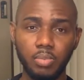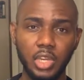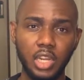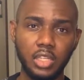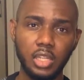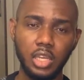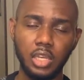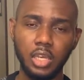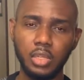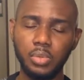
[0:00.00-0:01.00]
My dad's like,
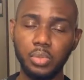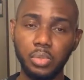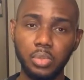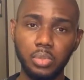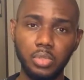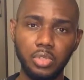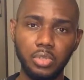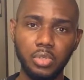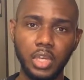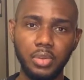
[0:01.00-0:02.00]
no, you
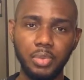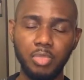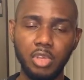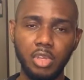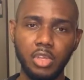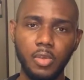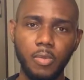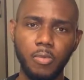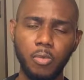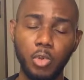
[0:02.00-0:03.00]
know how it be
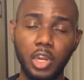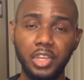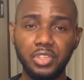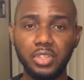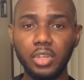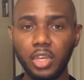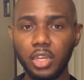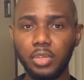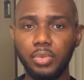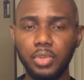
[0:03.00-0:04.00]
for
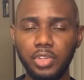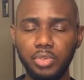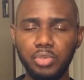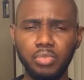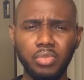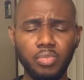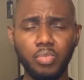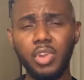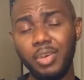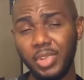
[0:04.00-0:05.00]
Nigeria, you use it.
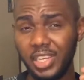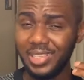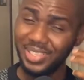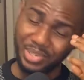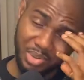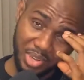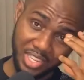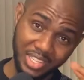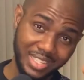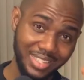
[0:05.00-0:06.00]
But I'm like, it's
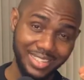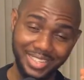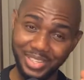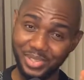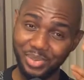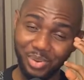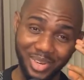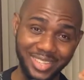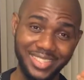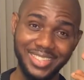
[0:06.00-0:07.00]
crazy. It's
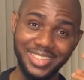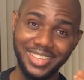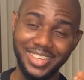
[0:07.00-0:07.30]
crazy.